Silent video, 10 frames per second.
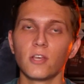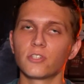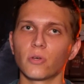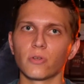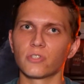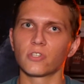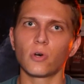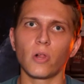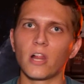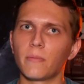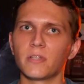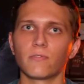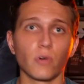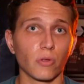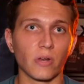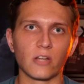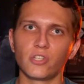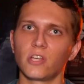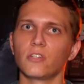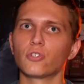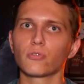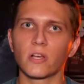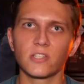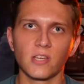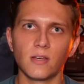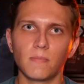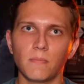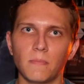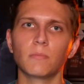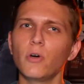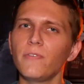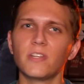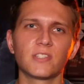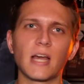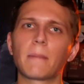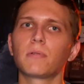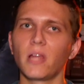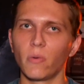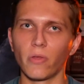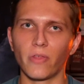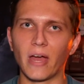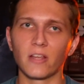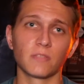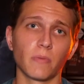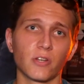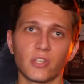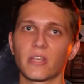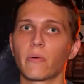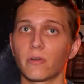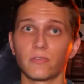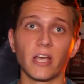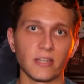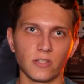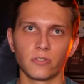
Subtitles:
so there's this whole element of whether or not she can trust him. The movie does not play with that as much as I would have liked it